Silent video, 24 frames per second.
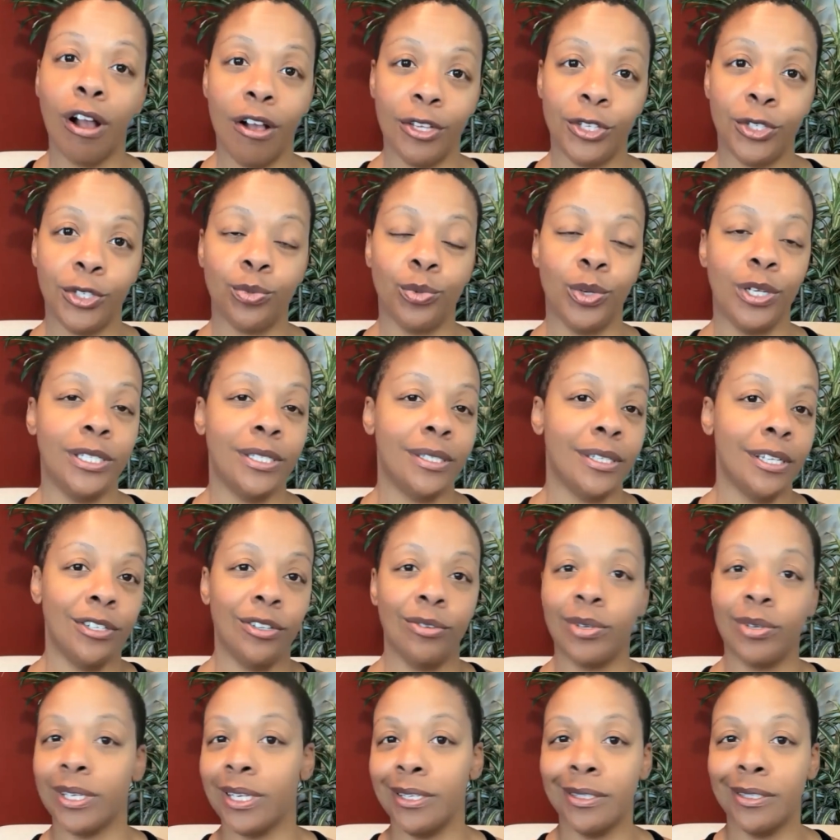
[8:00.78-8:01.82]
cost ones that
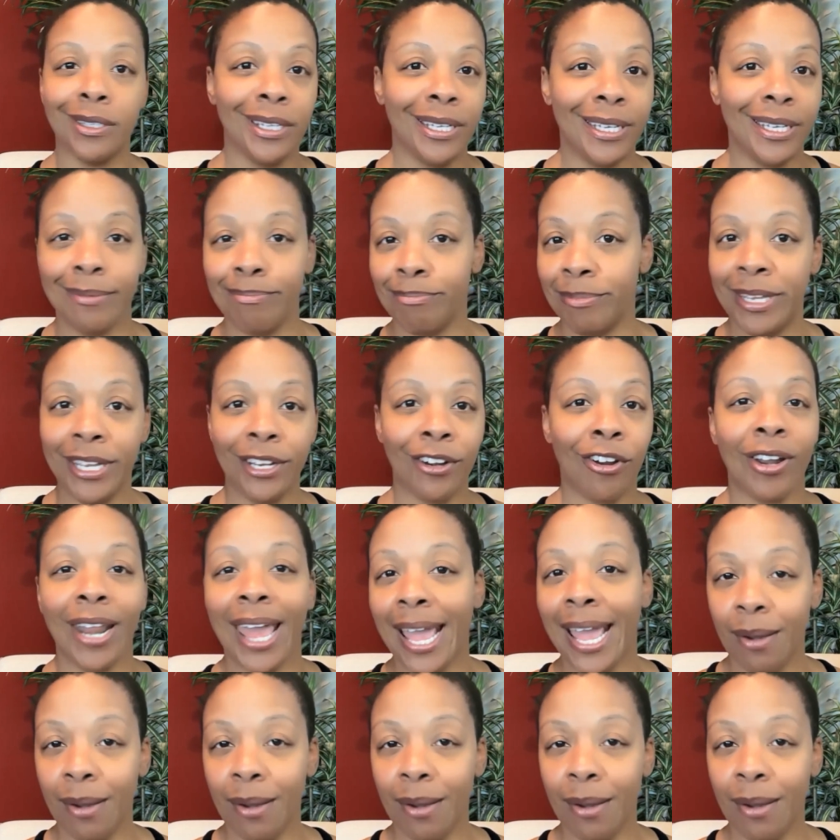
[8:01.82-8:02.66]
you could easily get on